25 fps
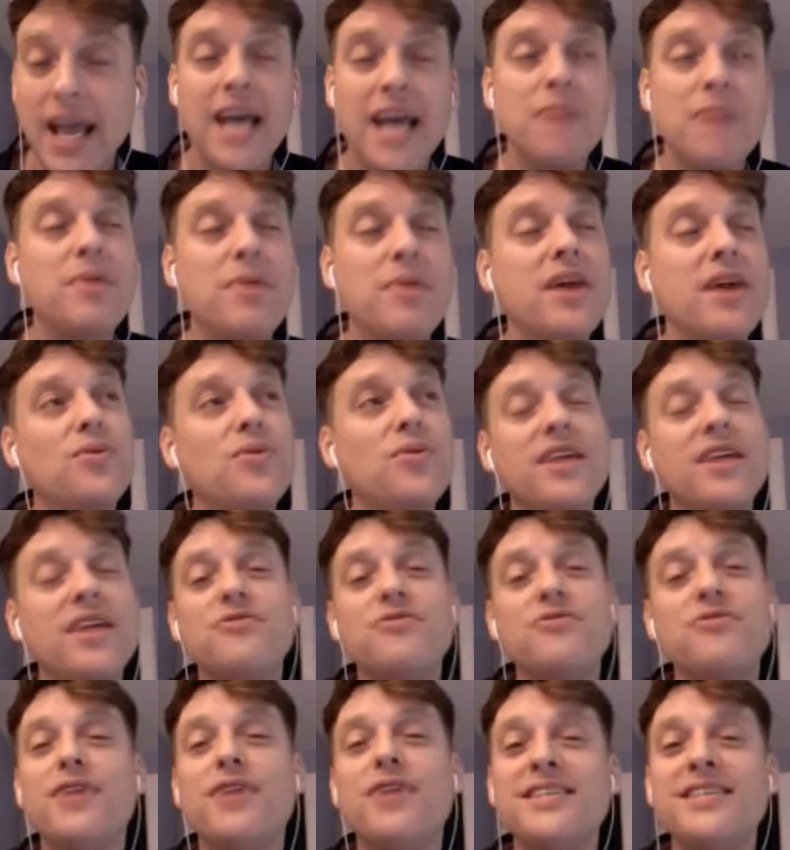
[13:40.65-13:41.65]
and by the way, the
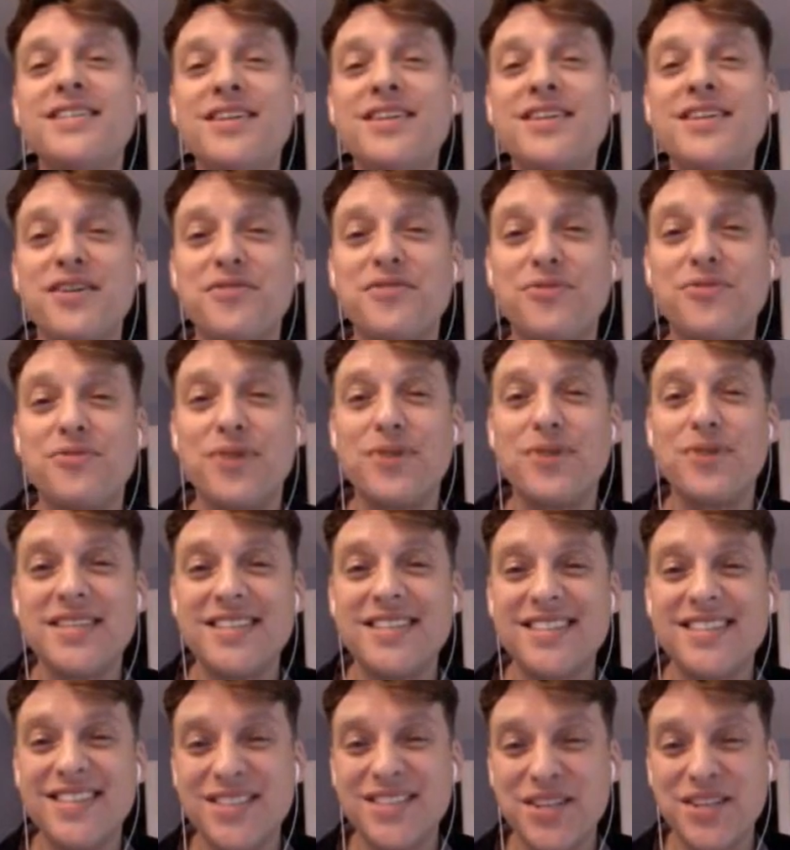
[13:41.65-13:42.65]
phrase hearing
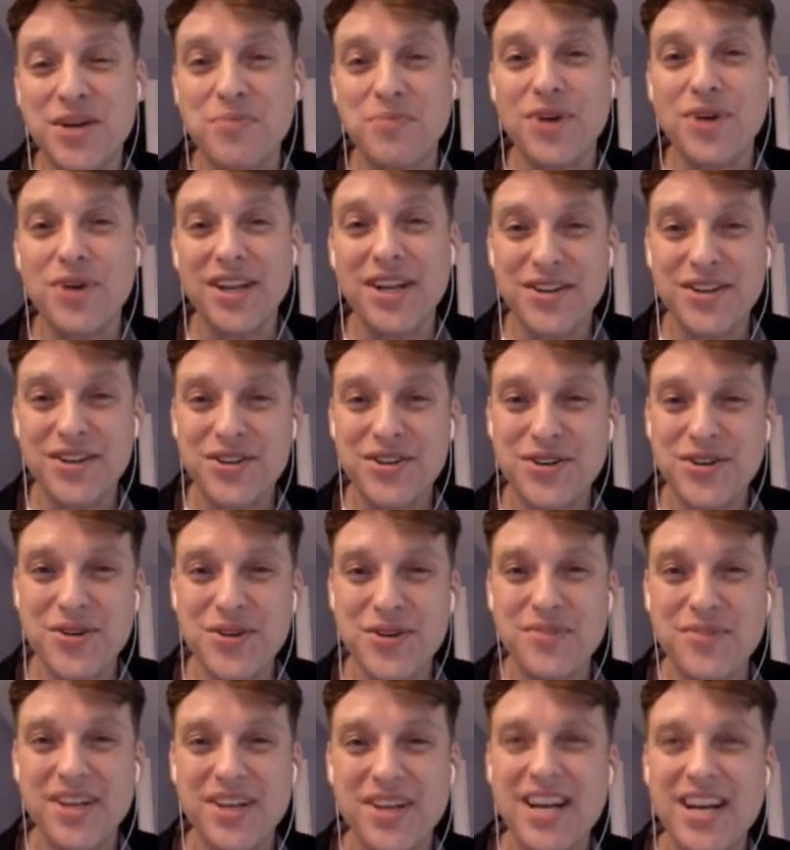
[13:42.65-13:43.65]
voices is an umbrella
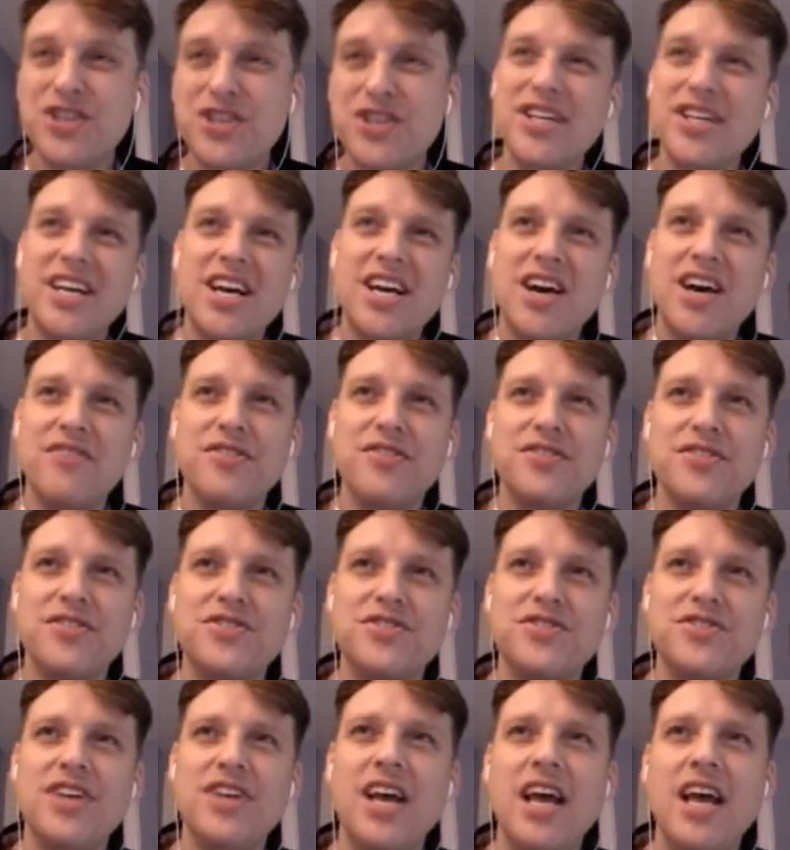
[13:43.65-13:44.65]
term that actually
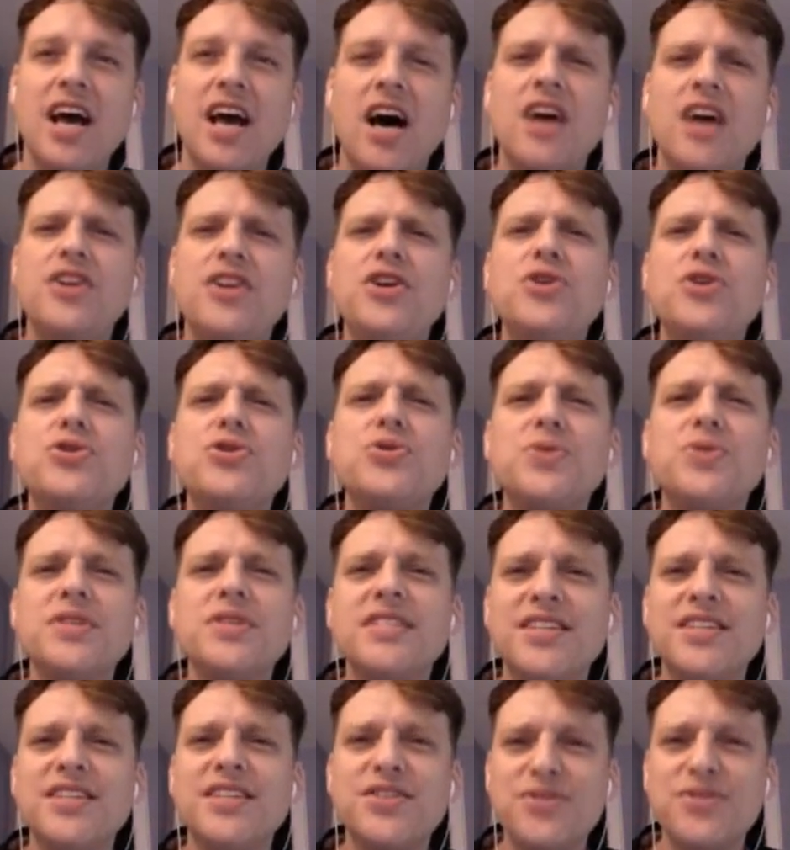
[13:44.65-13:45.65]
covers unusual
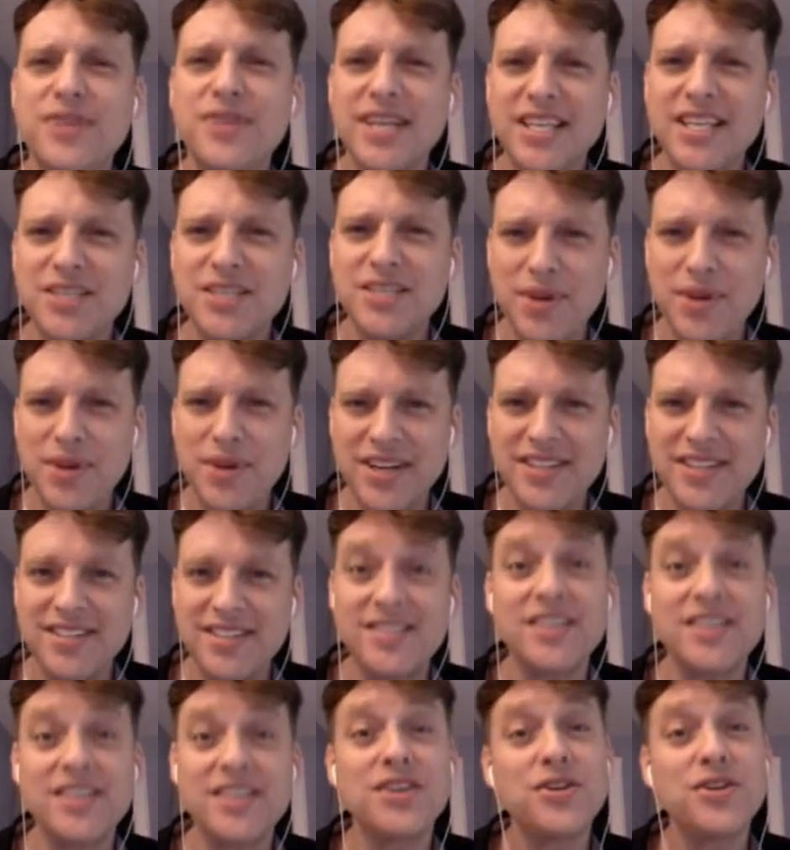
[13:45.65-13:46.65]
sensory
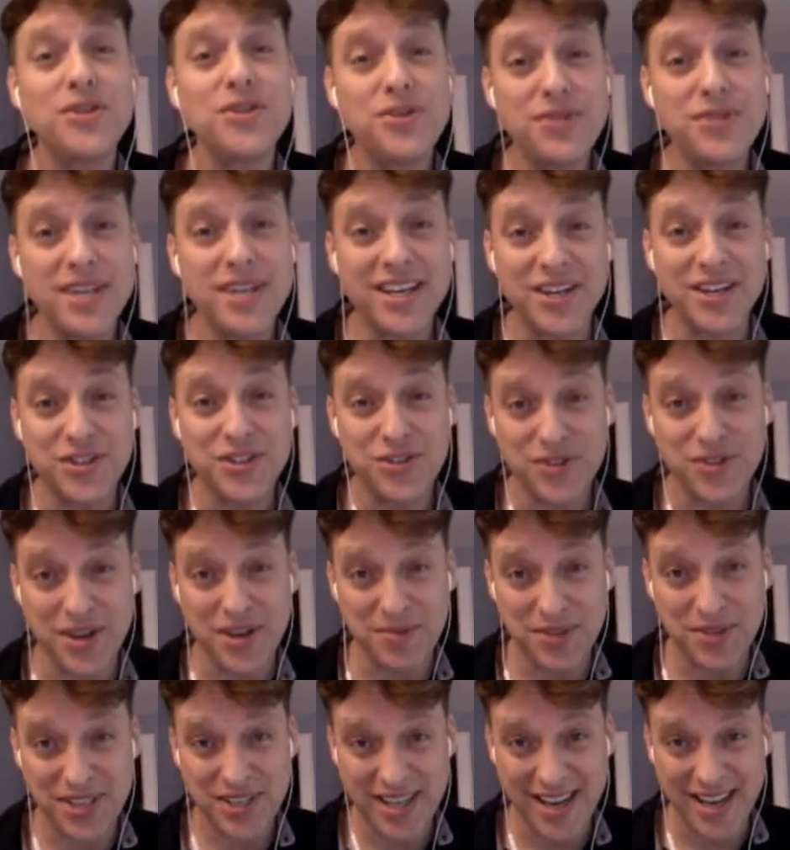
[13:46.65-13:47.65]
experiences, including
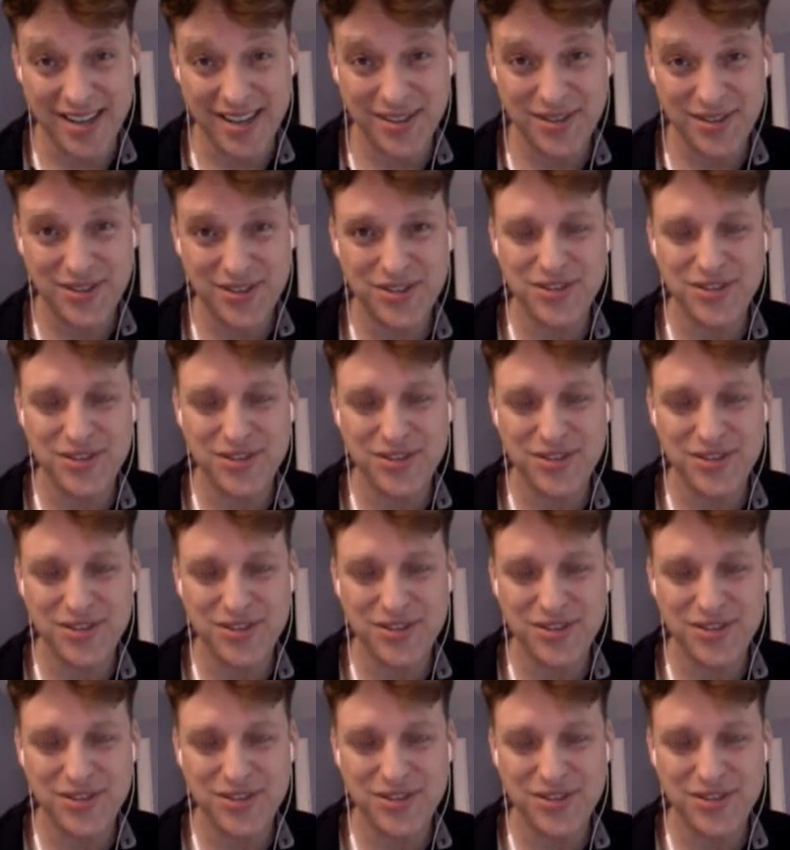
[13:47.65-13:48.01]
extreme states.